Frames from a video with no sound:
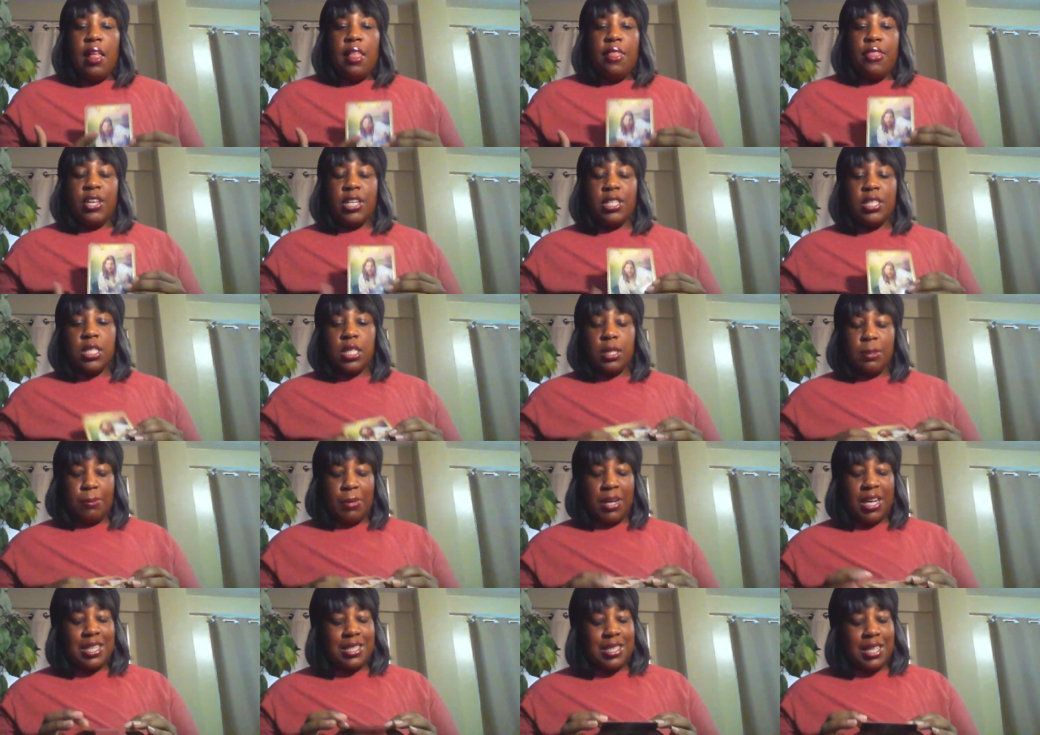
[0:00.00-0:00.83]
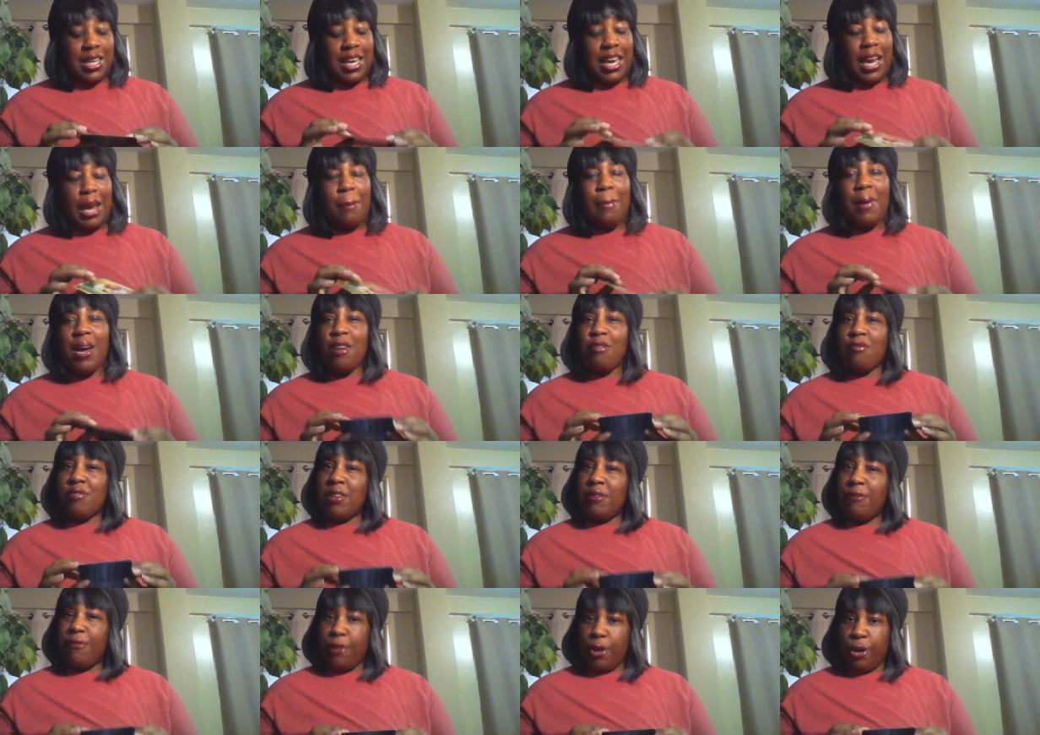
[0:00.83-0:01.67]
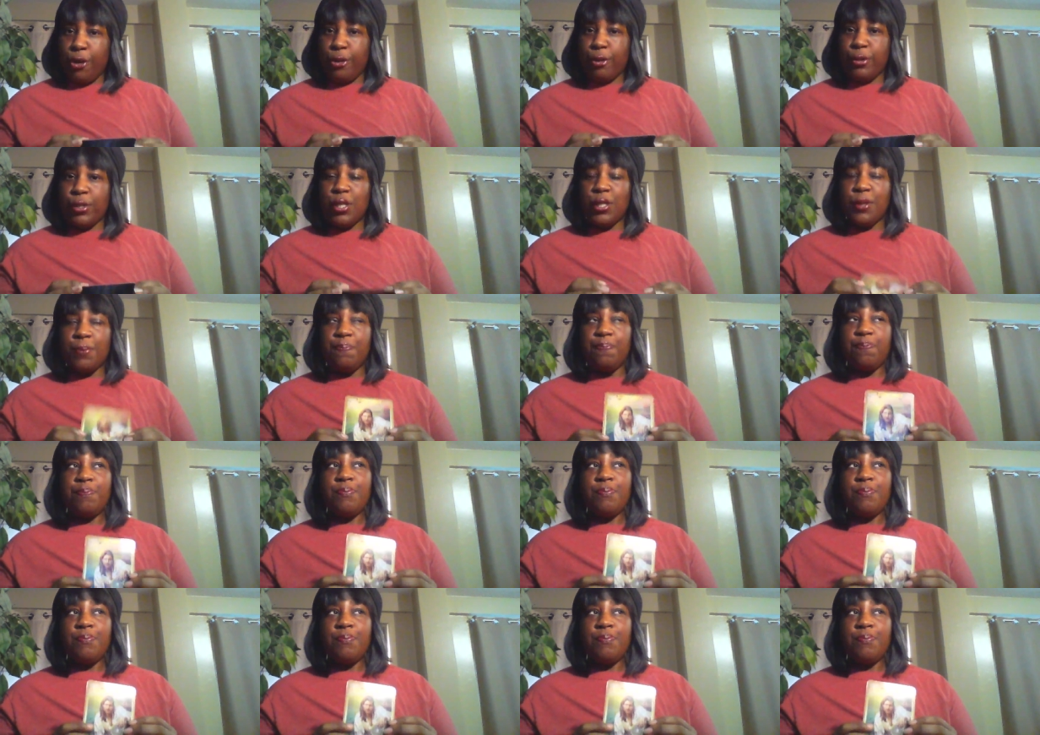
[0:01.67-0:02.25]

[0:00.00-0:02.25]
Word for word: This, because it came out in reverse.